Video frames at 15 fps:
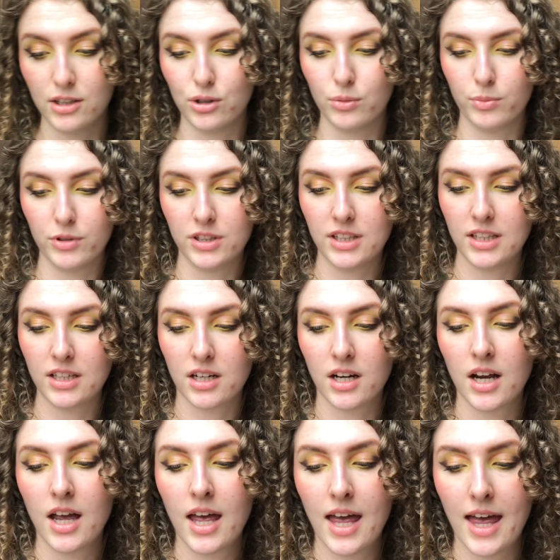to put it here,
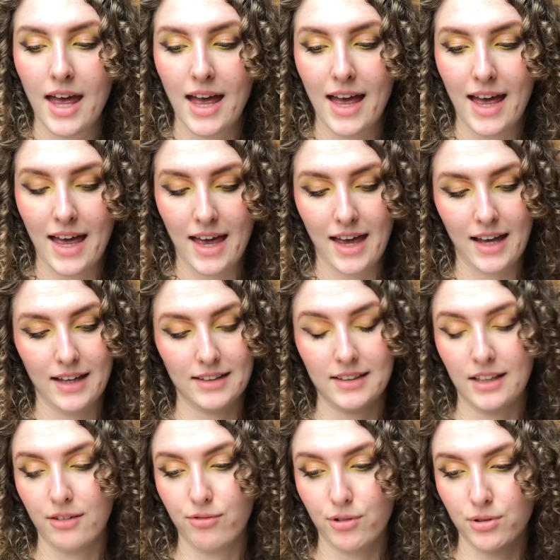and
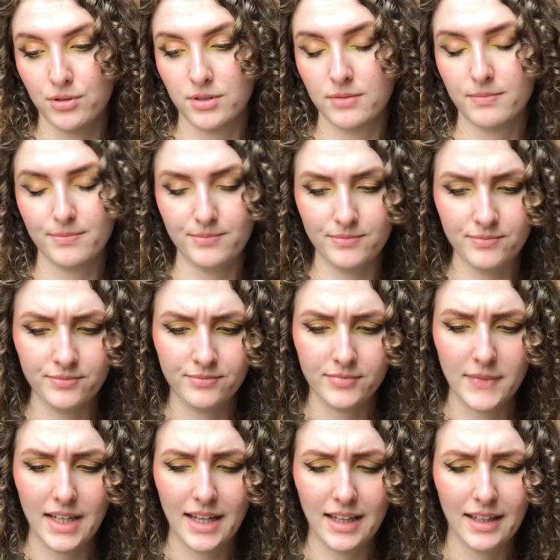I've used
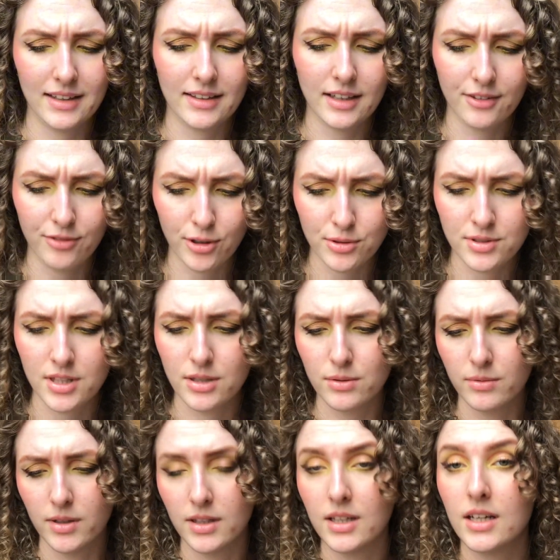I've used this
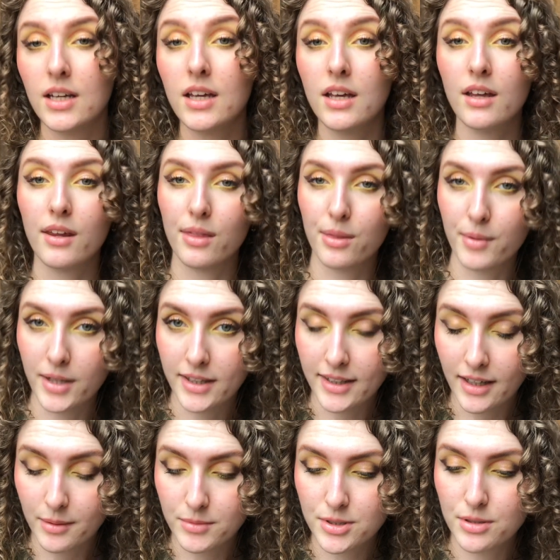one 3
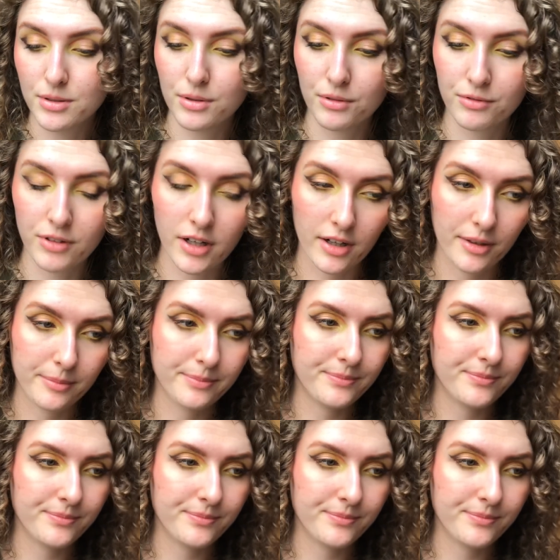times so far.